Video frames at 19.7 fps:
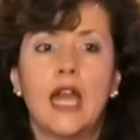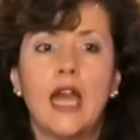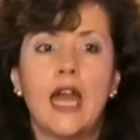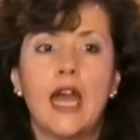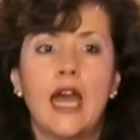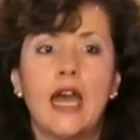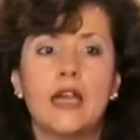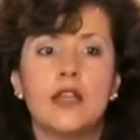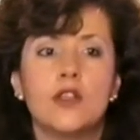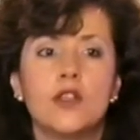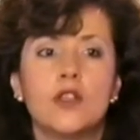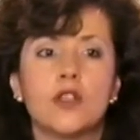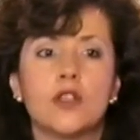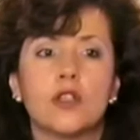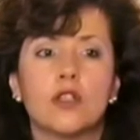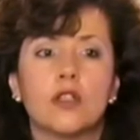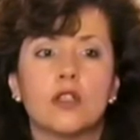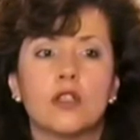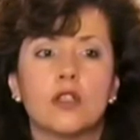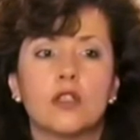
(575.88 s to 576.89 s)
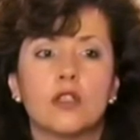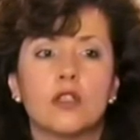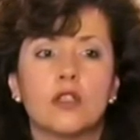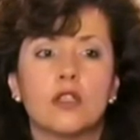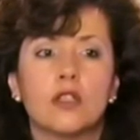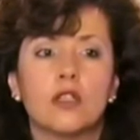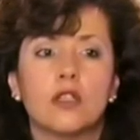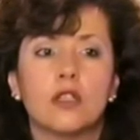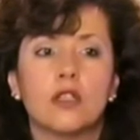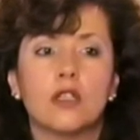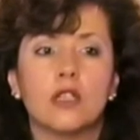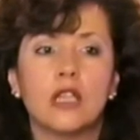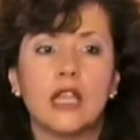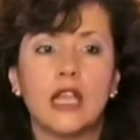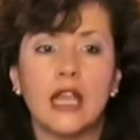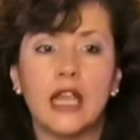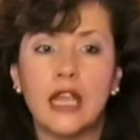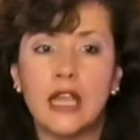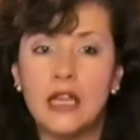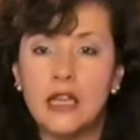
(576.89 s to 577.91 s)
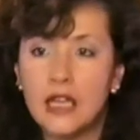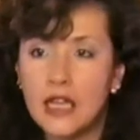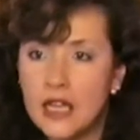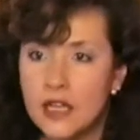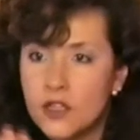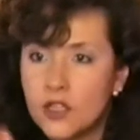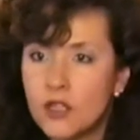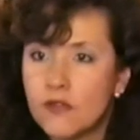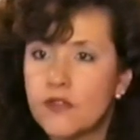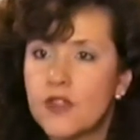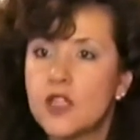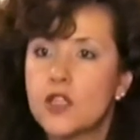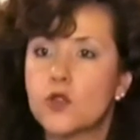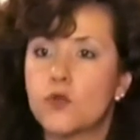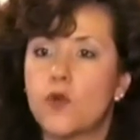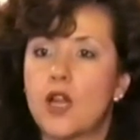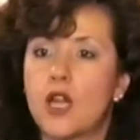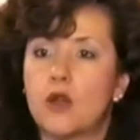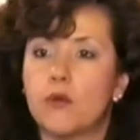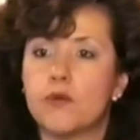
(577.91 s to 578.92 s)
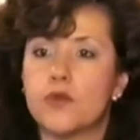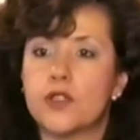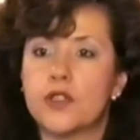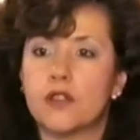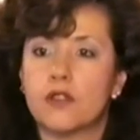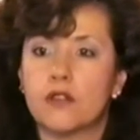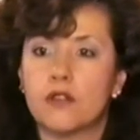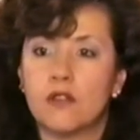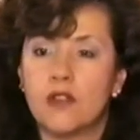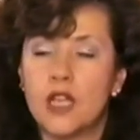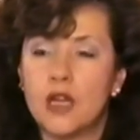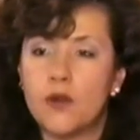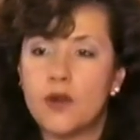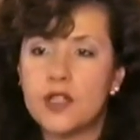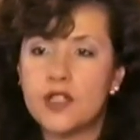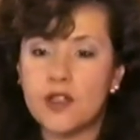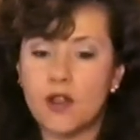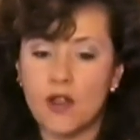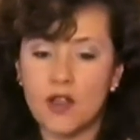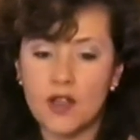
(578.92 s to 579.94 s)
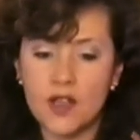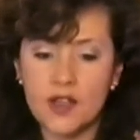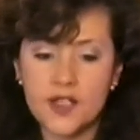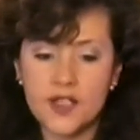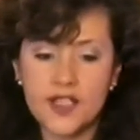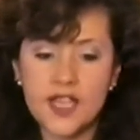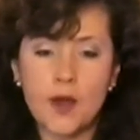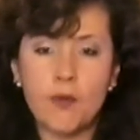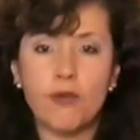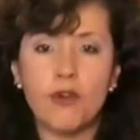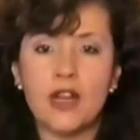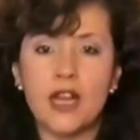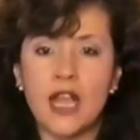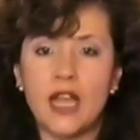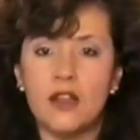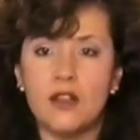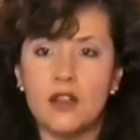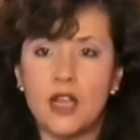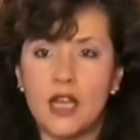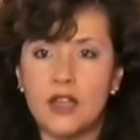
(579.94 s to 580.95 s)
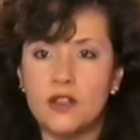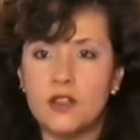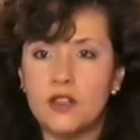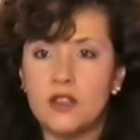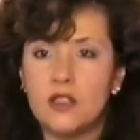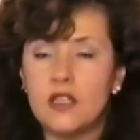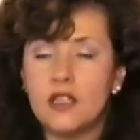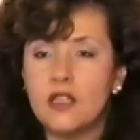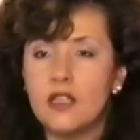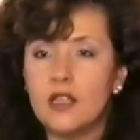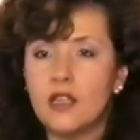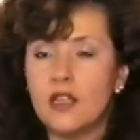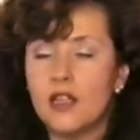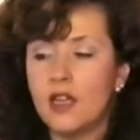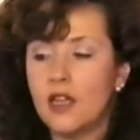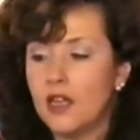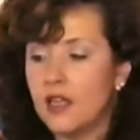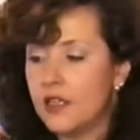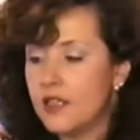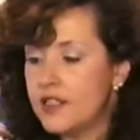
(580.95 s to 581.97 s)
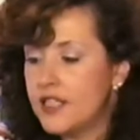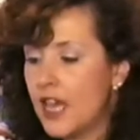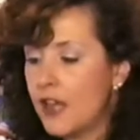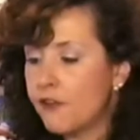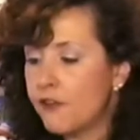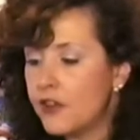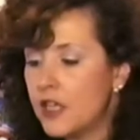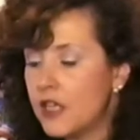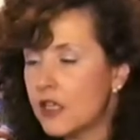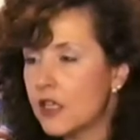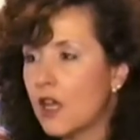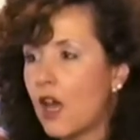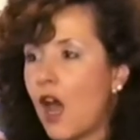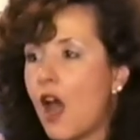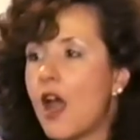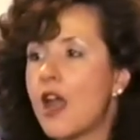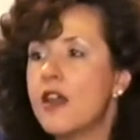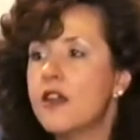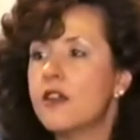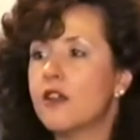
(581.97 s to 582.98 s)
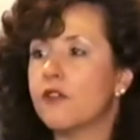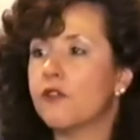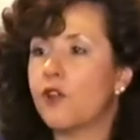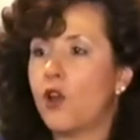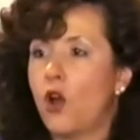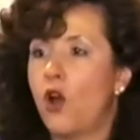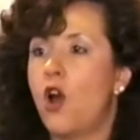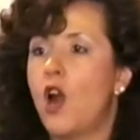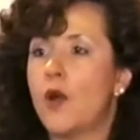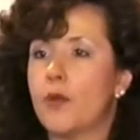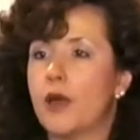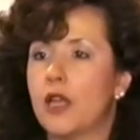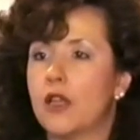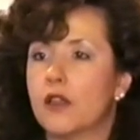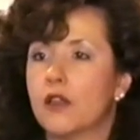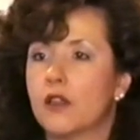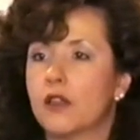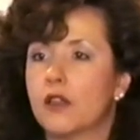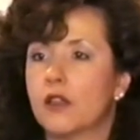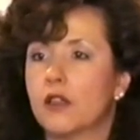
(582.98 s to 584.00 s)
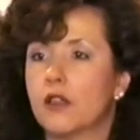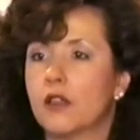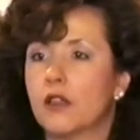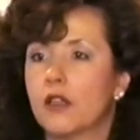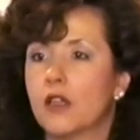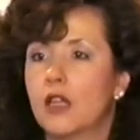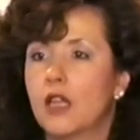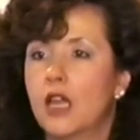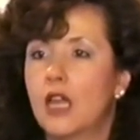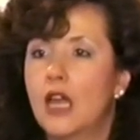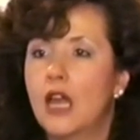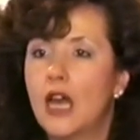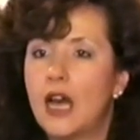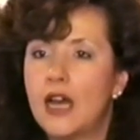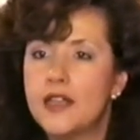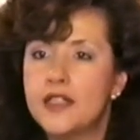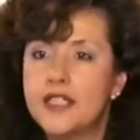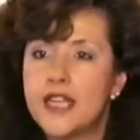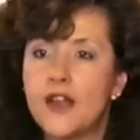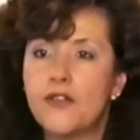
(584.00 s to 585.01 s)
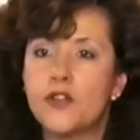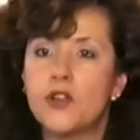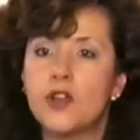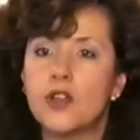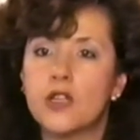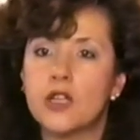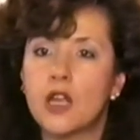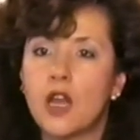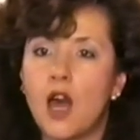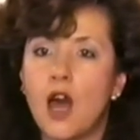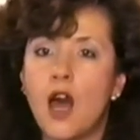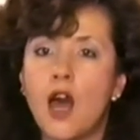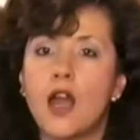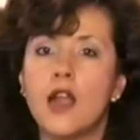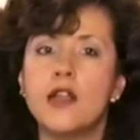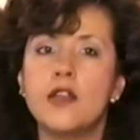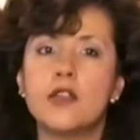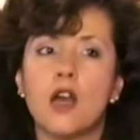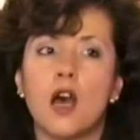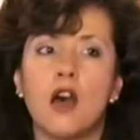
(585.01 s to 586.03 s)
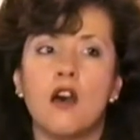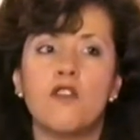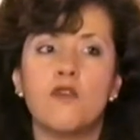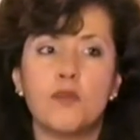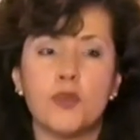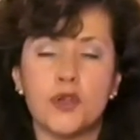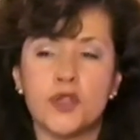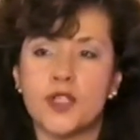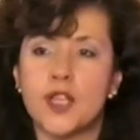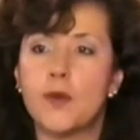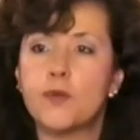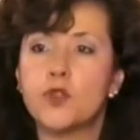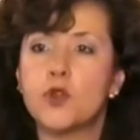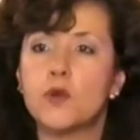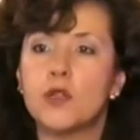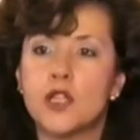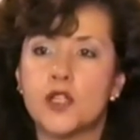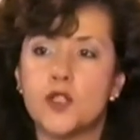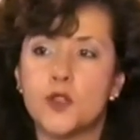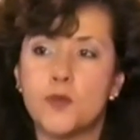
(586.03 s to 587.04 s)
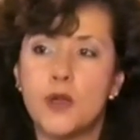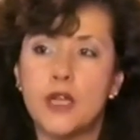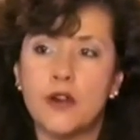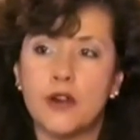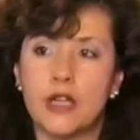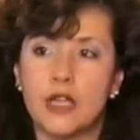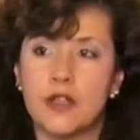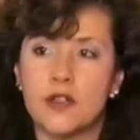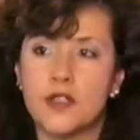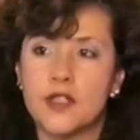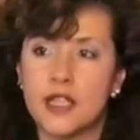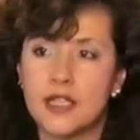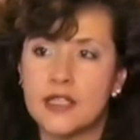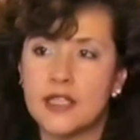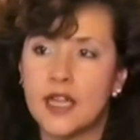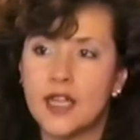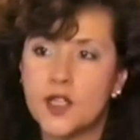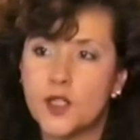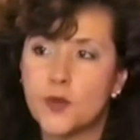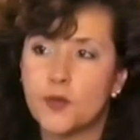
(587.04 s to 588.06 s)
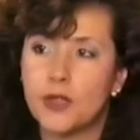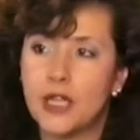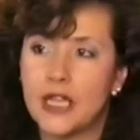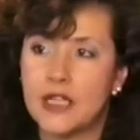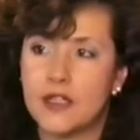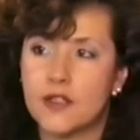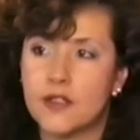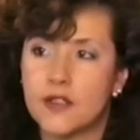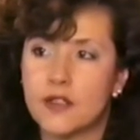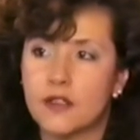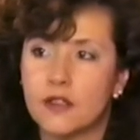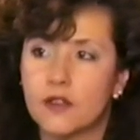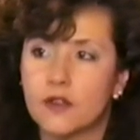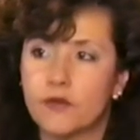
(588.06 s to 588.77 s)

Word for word: And in each of these realms, there is a, a separate and, and uh, definite kind of karma, a definite kind of perceptual experience that takes place